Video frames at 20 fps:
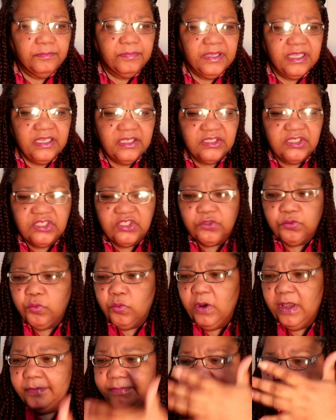being
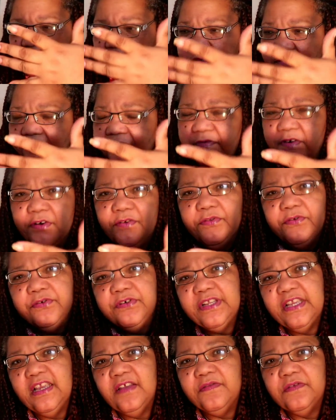swept
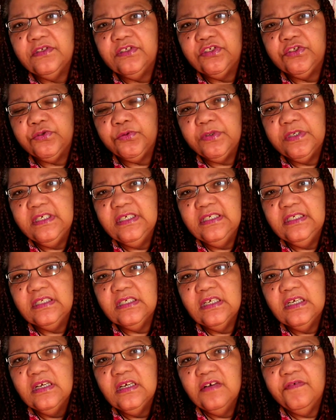further down the street